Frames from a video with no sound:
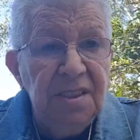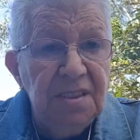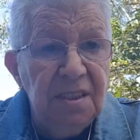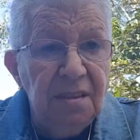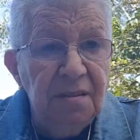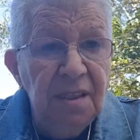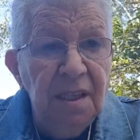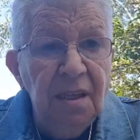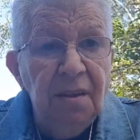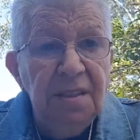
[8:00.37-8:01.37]
years ago
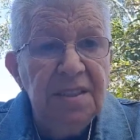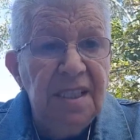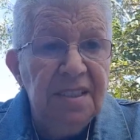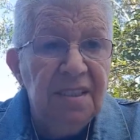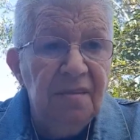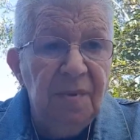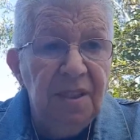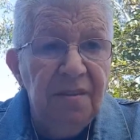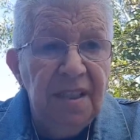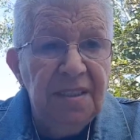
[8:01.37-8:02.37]
on the say-so of my
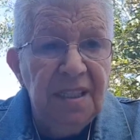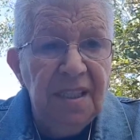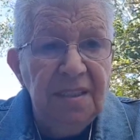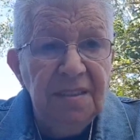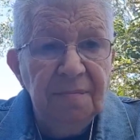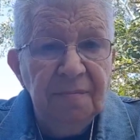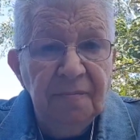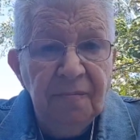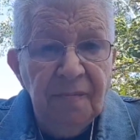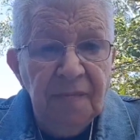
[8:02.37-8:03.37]
granddad,
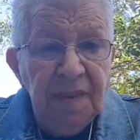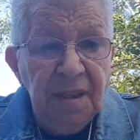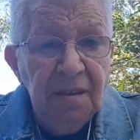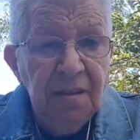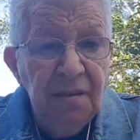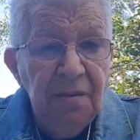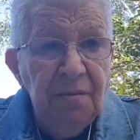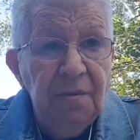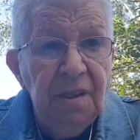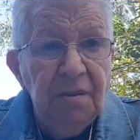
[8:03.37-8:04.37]

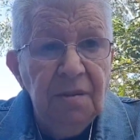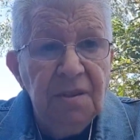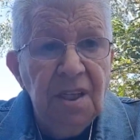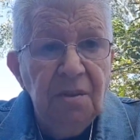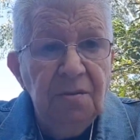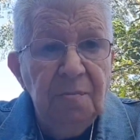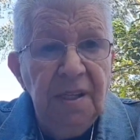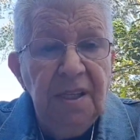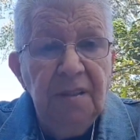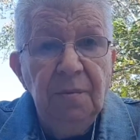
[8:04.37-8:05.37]
who told
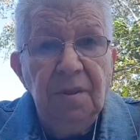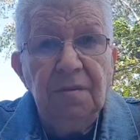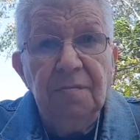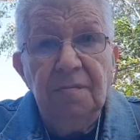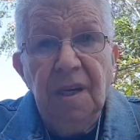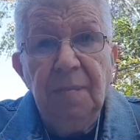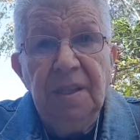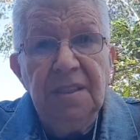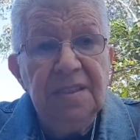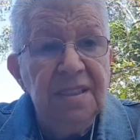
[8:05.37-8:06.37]
me, what,
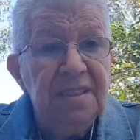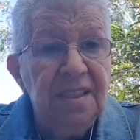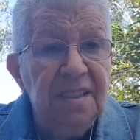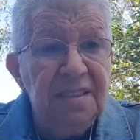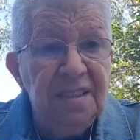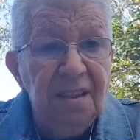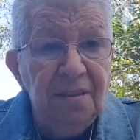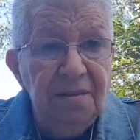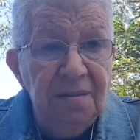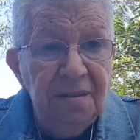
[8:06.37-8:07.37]
maybe 60 years
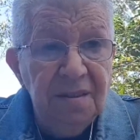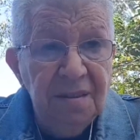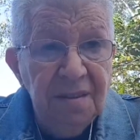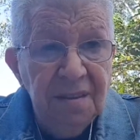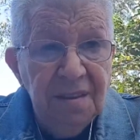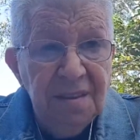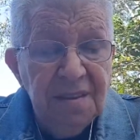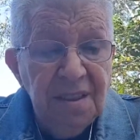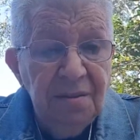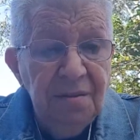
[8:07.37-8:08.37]
ago.
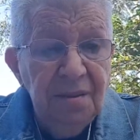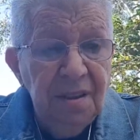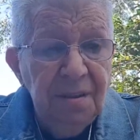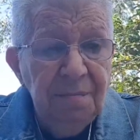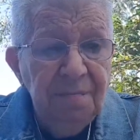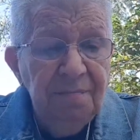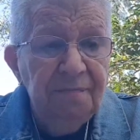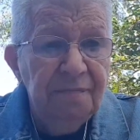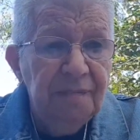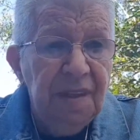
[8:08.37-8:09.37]
So
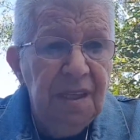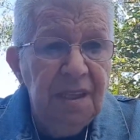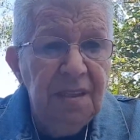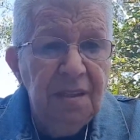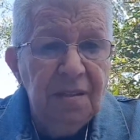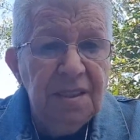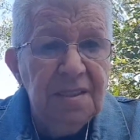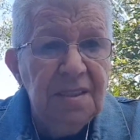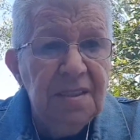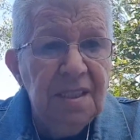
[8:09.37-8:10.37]
you know,
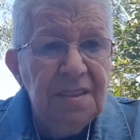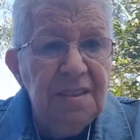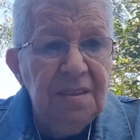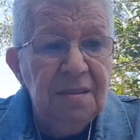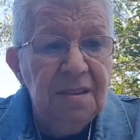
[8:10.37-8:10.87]
it doesn't